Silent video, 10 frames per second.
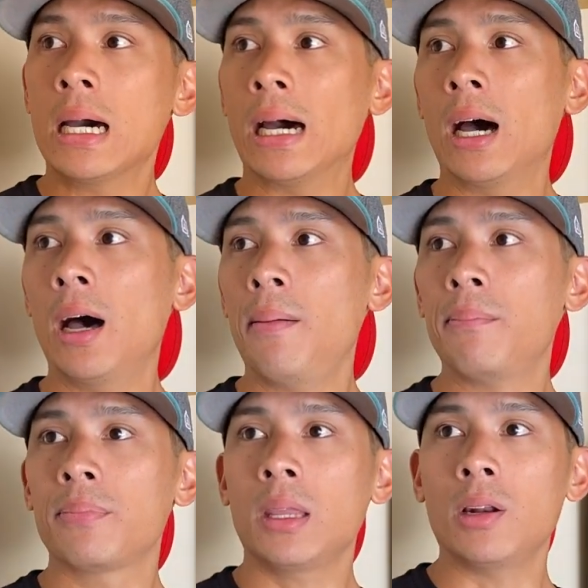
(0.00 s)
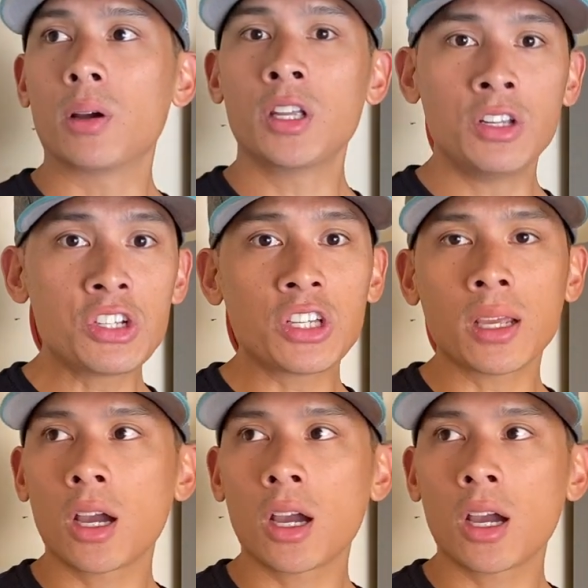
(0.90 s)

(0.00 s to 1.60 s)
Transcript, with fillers: um, you know, conditioning